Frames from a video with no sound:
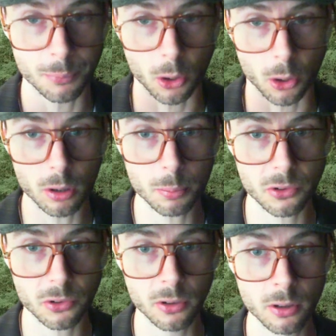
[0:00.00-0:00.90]

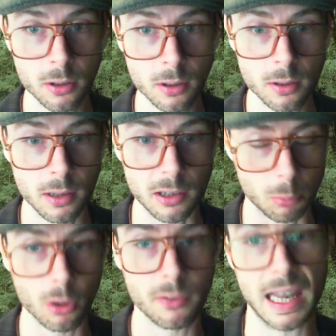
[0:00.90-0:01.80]
Herbs is
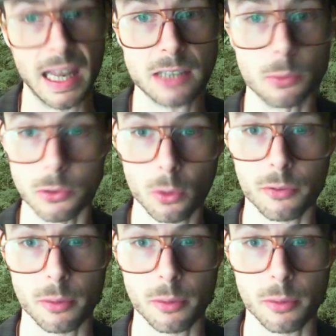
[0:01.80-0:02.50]
more of a last resort